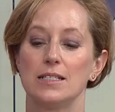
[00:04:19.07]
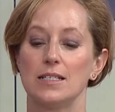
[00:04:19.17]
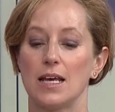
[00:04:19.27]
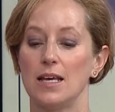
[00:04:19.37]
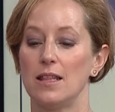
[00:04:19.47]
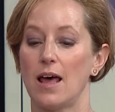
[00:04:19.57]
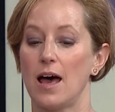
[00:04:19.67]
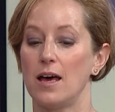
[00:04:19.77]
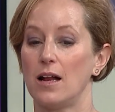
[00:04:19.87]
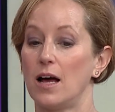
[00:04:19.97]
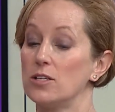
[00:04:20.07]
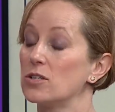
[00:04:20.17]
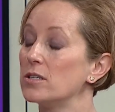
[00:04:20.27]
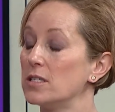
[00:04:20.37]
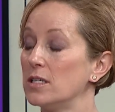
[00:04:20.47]
say that I
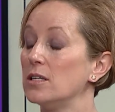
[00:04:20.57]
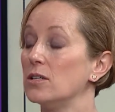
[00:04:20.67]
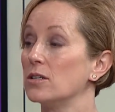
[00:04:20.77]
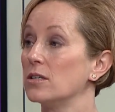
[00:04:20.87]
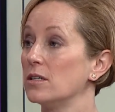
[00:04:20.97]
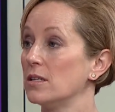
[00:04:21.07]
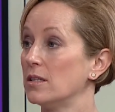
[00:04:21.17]
start to hear